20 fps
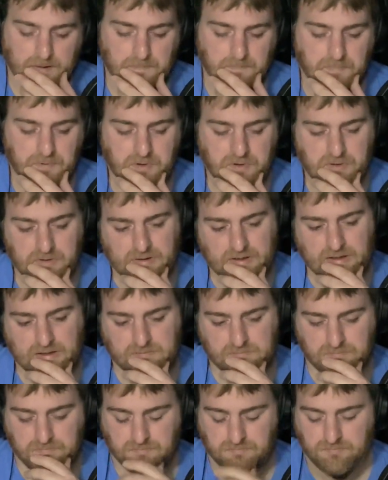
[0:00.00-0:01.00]
But that's
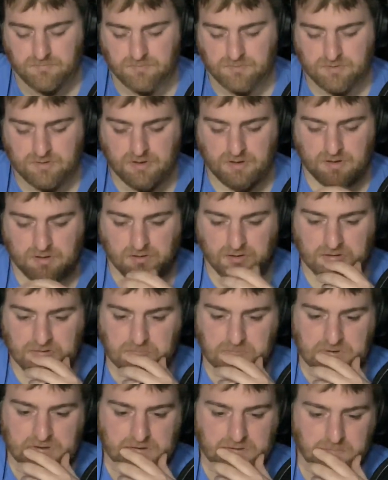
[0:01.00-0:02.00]
going to lead
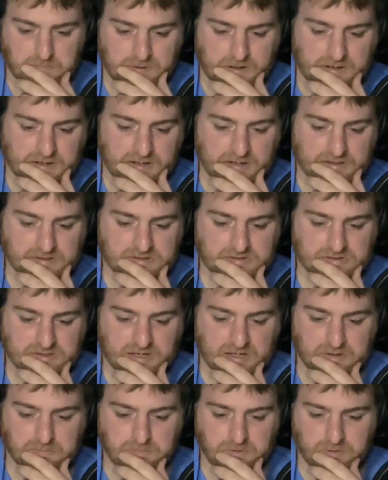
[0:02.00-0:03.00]
me into my next
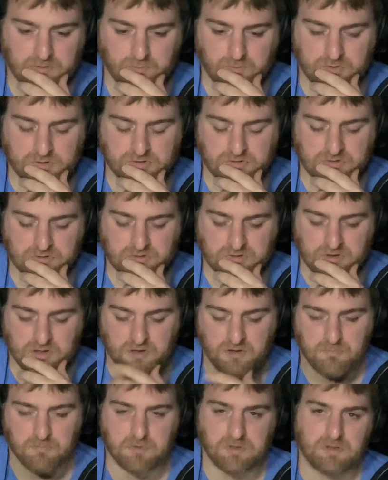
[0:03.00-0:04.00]
segment, which is going
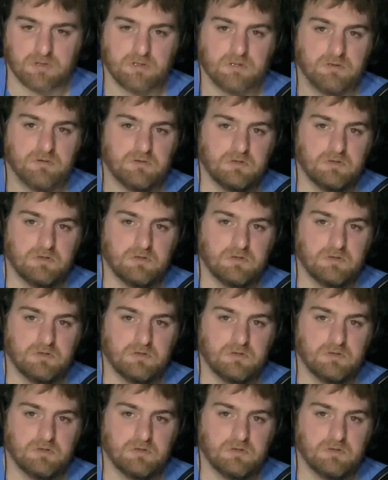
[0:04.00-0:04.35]
to be,